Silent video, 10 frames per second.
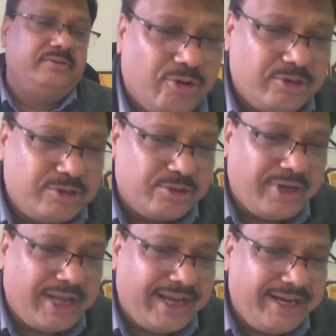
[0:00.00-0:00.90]
I would
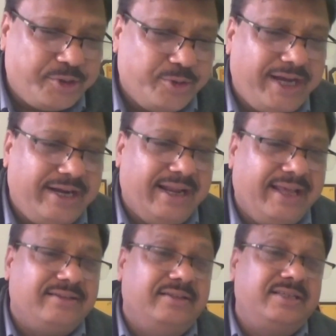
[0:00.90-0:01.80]
also like to add
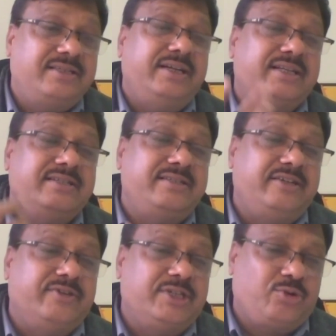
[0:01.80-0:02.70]
like this year since
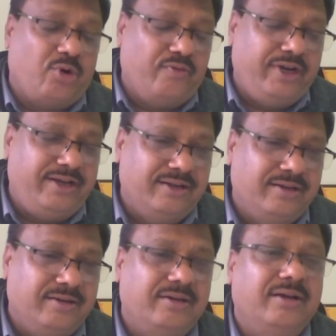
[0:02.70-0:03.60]
it was
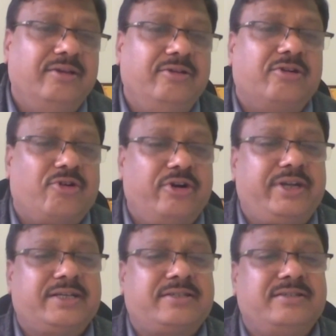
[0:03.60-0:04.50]
COVID uh, you know
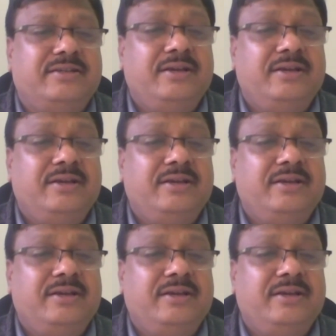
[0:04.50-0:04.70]
context